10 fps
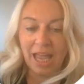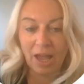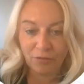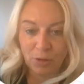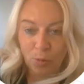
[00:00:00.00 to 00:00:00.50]

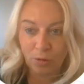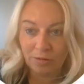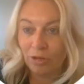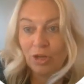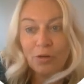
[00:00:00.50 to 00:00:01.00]
if you want.
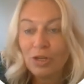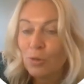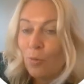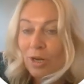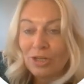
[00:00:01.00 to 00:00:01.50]
You can only
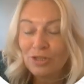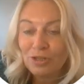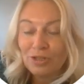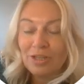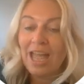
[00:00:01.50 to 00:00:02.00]
do 1 or
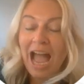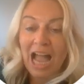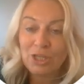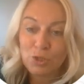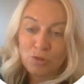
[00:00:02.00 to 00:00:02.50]
2.
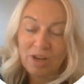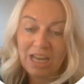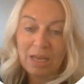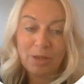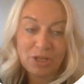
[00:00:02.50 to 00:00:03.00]
I do
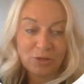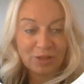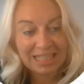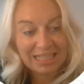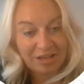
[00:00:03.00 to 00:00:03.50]
recommend you at
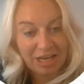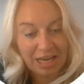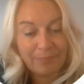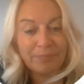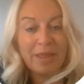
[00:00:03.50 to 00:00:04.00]
least 3.